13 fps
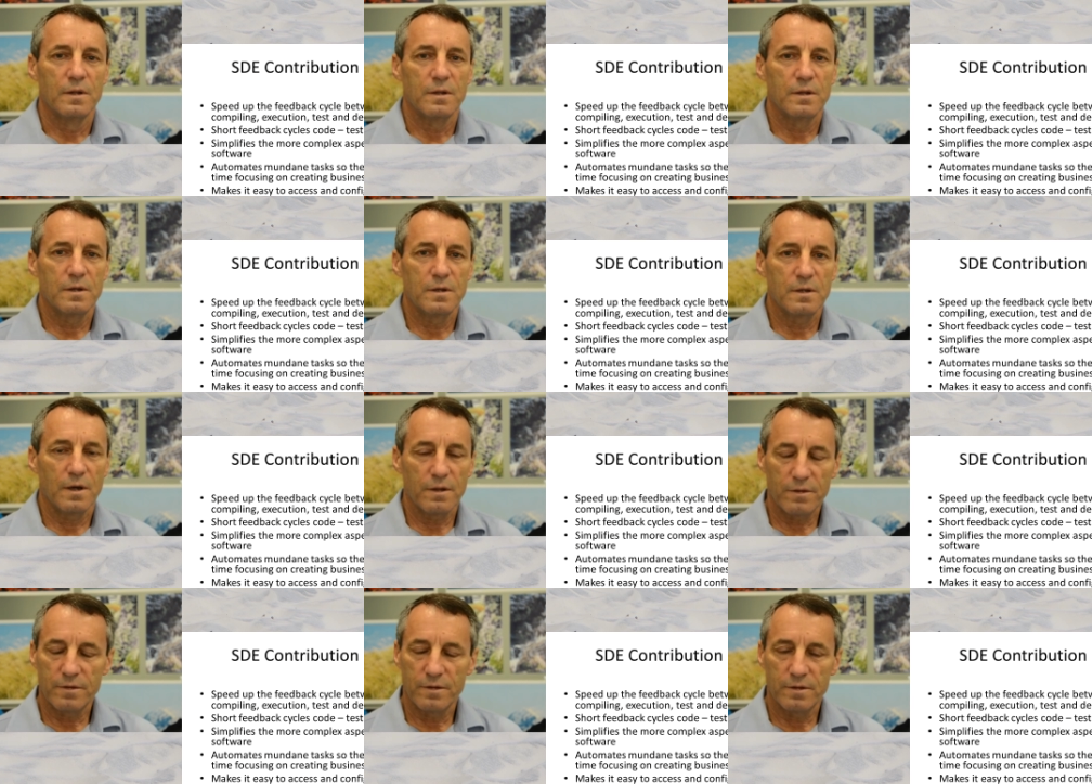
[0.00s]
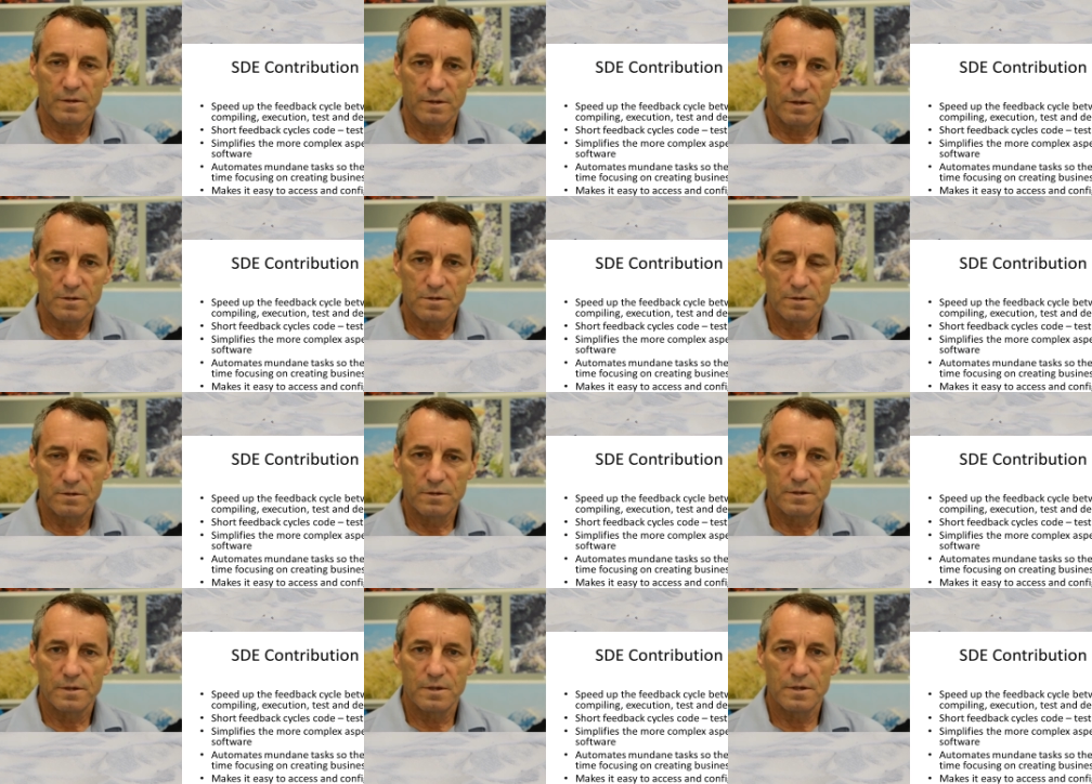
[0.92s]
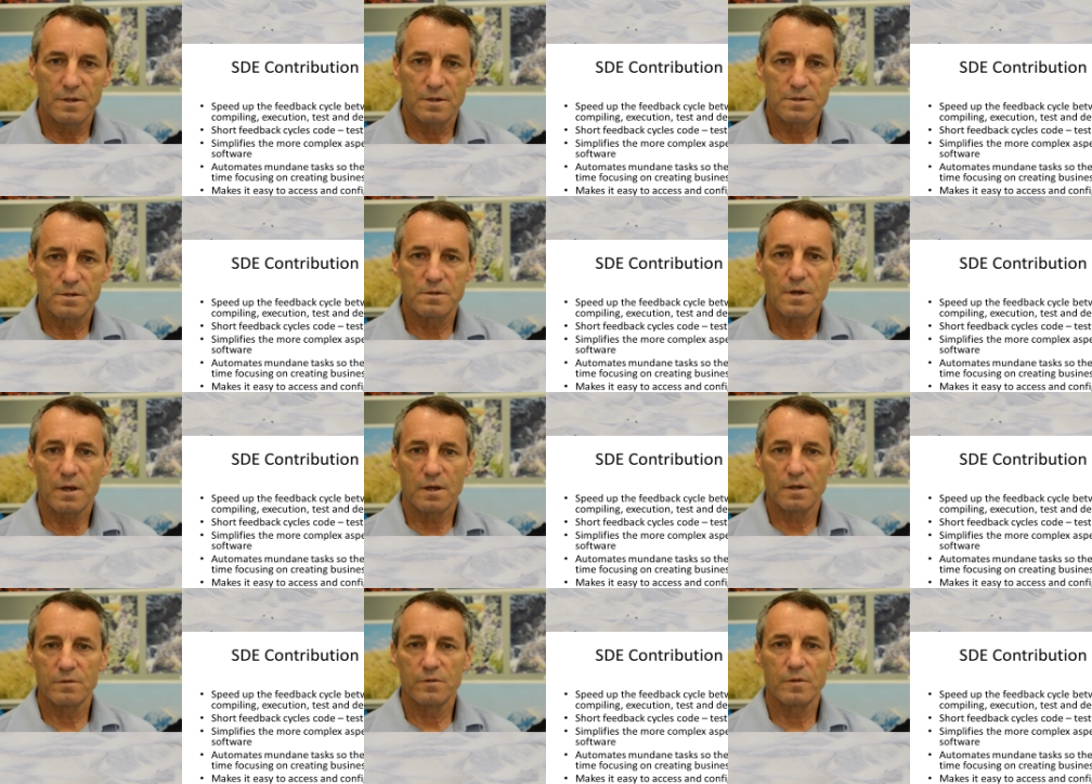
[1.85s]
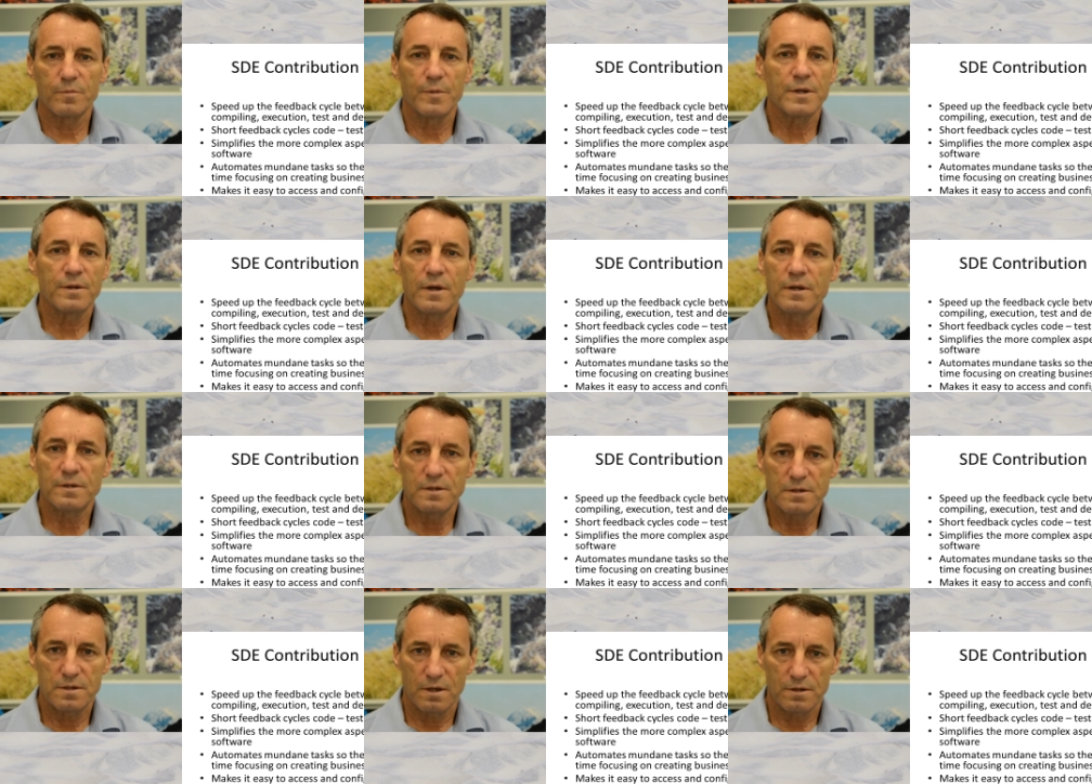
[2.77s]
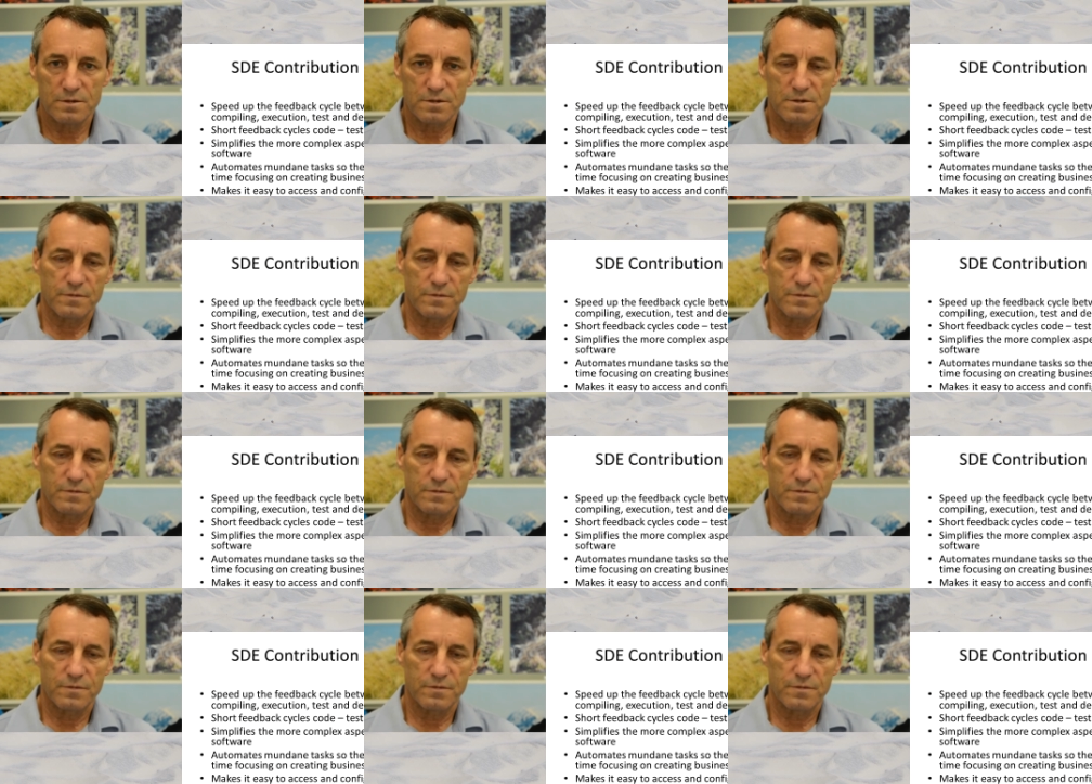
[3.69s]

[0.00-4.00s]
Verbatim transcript: The other thing that they do is to take care of all the mundane details,